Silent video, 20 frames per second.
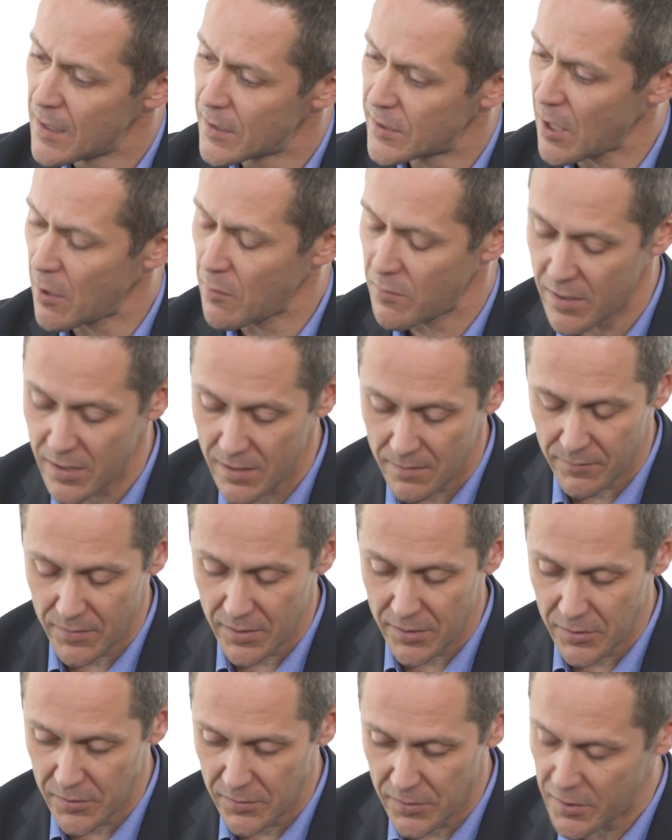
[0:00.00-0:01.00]
So
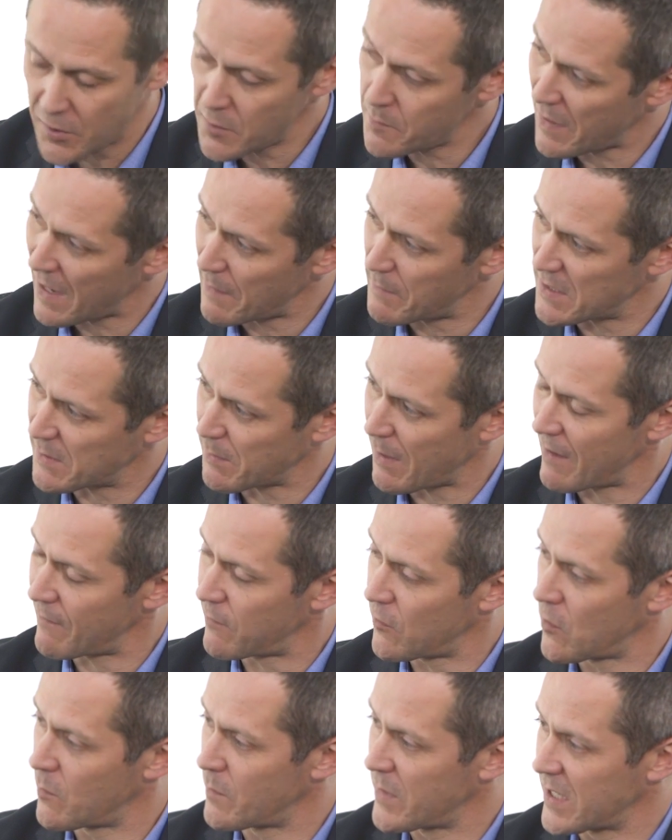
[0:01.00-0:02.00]
the new payments
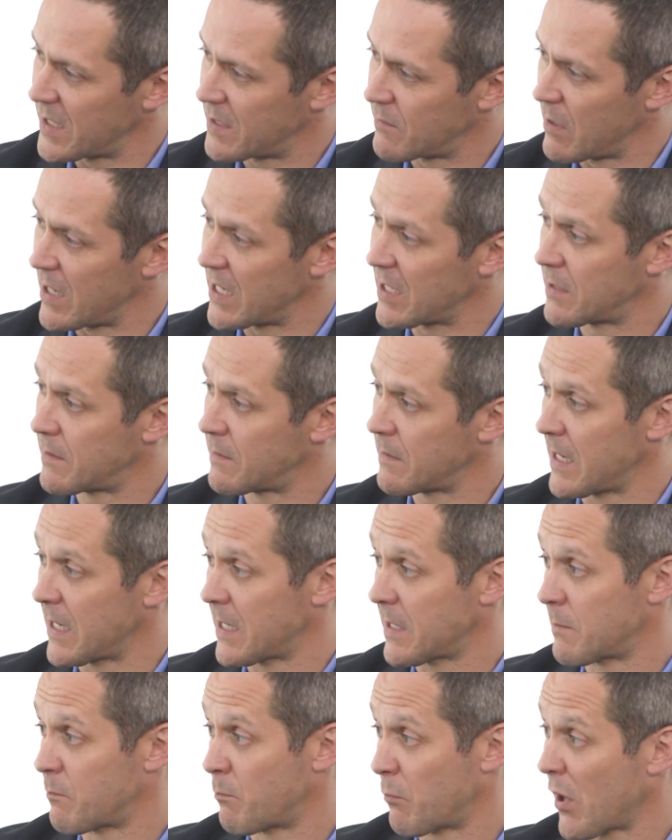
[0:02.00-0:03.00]
platform
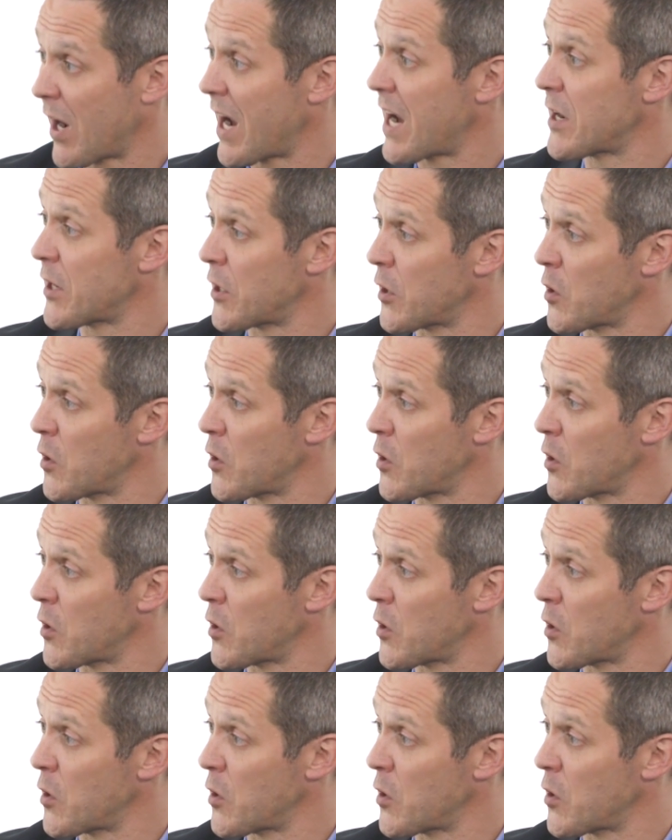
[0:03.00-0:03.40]
is brand